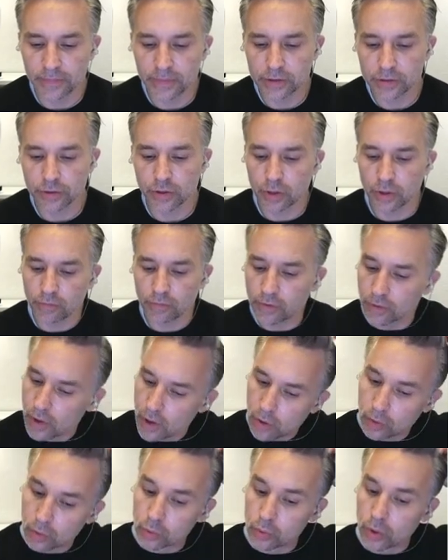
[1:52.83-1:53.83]
sort of
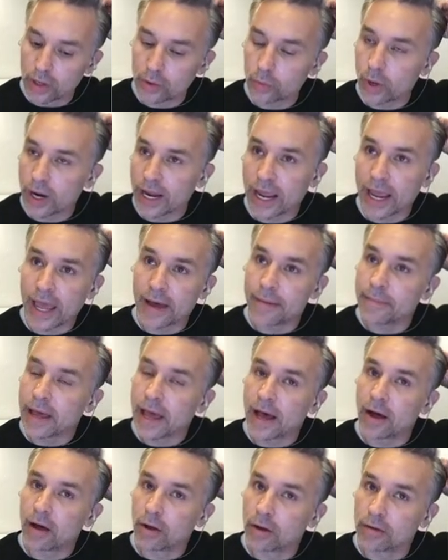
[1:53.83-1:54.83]
Runway
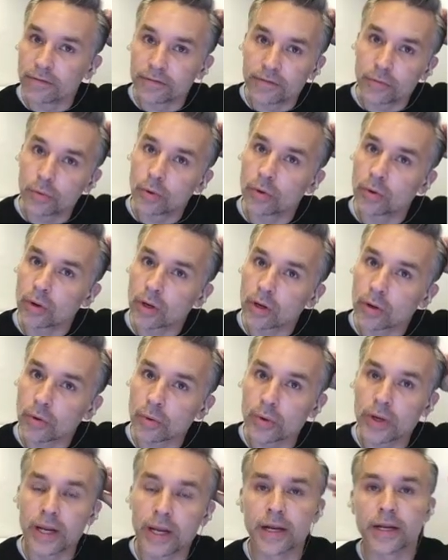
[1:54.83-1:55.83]
ML for
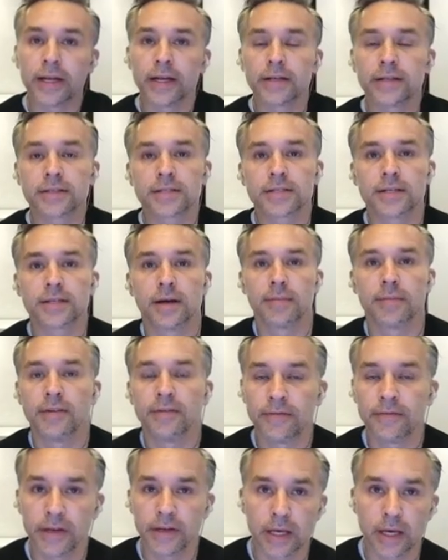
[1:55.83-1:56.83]
creating some
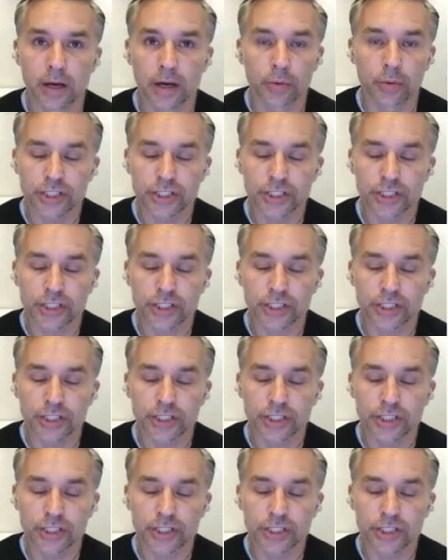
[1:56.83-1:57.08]
video,